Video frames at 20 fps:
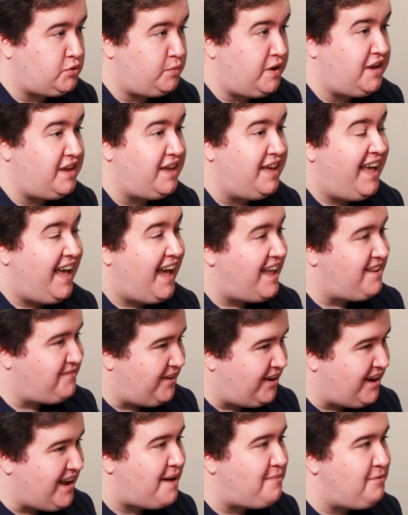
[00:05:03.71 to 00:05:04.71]
Week, and very
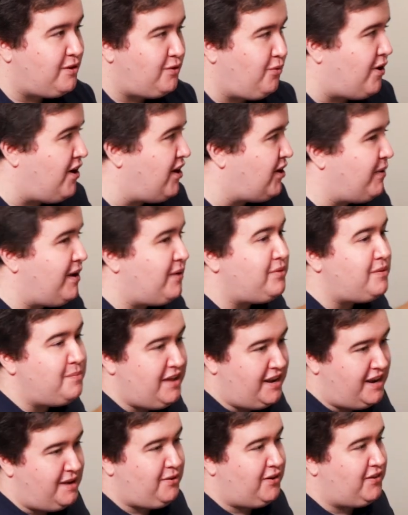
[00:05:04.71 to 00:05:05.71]
happy to walk away with the Media
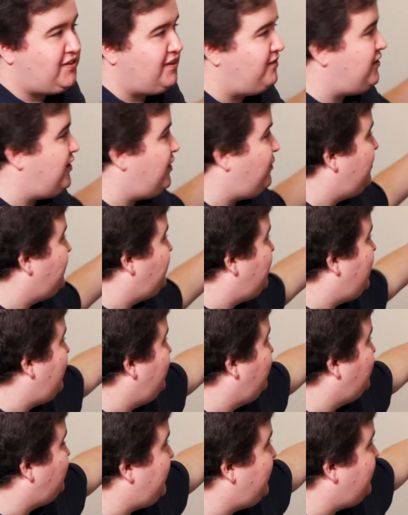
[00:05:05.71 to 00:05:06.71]
Person of the Year. Once again, it's
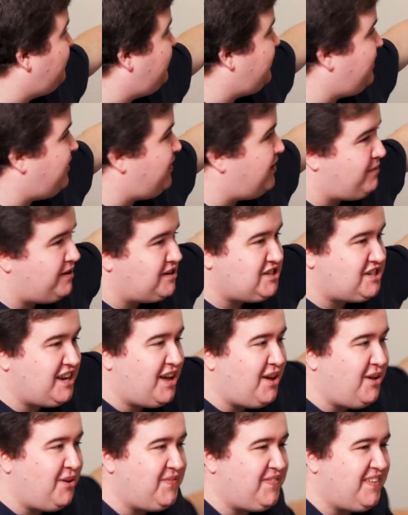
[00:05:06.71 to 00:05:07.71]
right over there on my
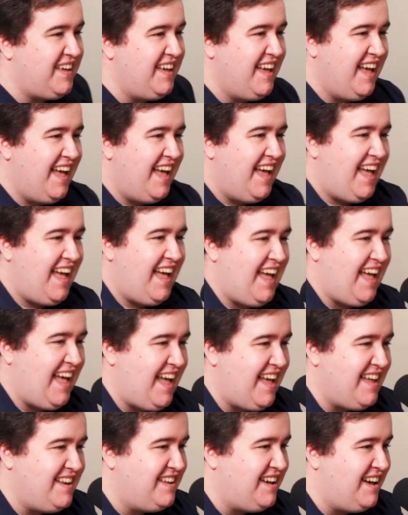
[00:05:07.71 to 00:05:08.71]
shelf.
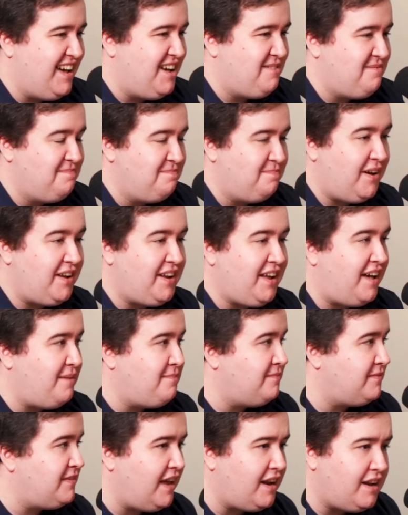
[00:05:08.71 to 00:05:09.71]
And
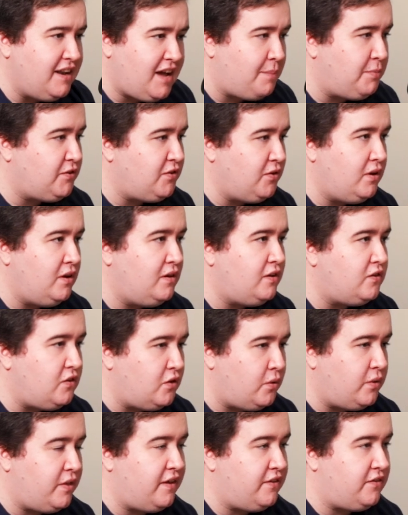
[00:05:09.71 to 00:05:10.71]
getting the opportunity to do
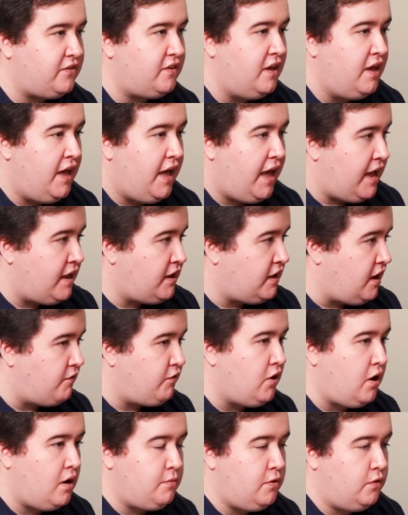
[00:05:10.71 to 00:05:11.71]
this and cover our
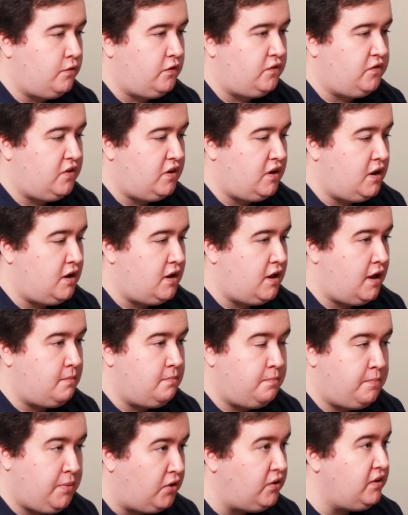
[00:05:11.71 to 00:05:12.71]
music scene and
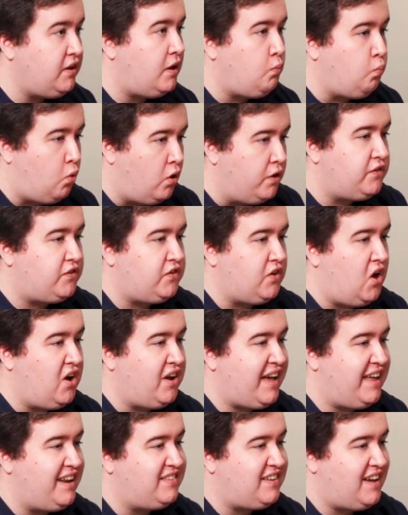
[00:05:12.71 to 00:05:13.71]
building it one song at
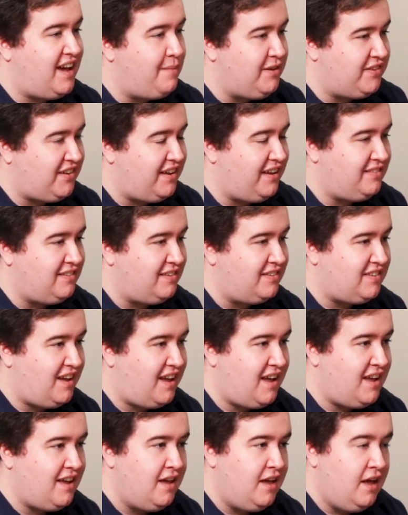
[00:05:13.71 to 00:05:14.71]
a time, as I like to
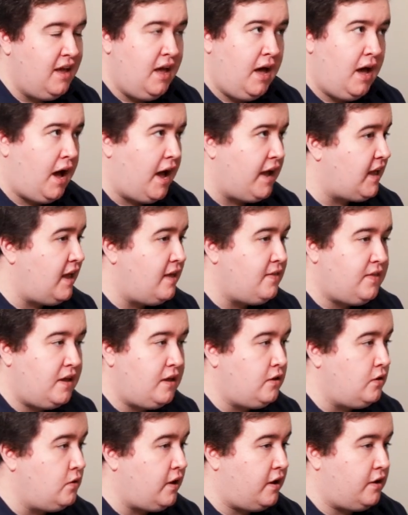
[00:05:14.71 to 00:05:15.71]
say, I can't thank you
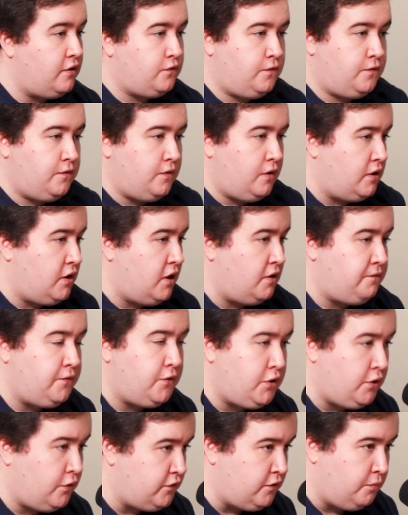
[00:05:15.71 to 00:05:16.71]
guys enough for your
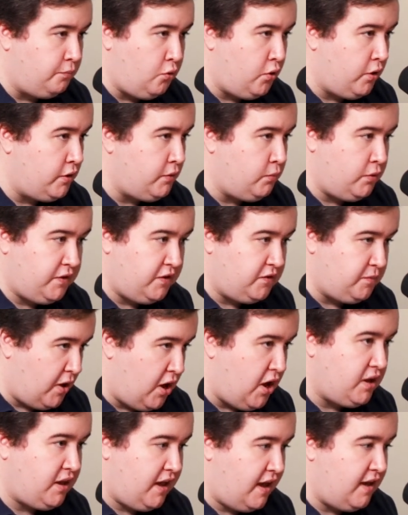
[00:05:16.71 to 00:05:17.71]
support with this
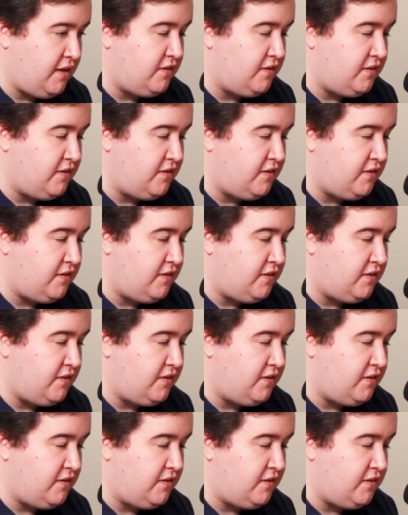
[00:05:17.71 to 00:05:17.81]
podcast.